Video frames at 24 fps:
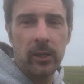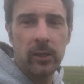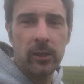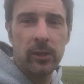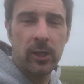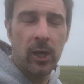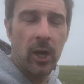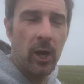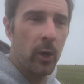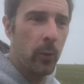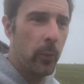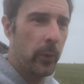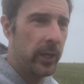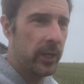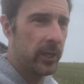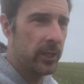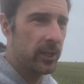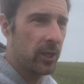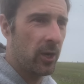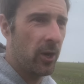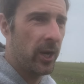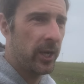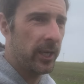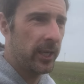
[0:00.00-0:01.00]
so we
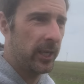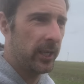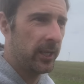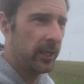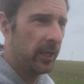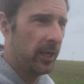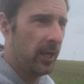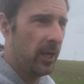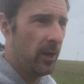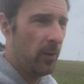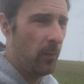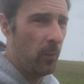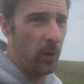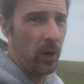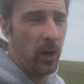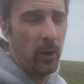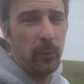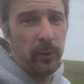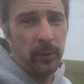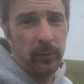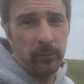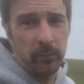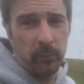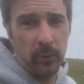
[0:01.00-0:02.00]
decided,
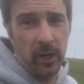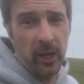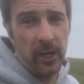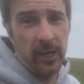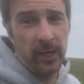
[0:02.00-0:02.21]
in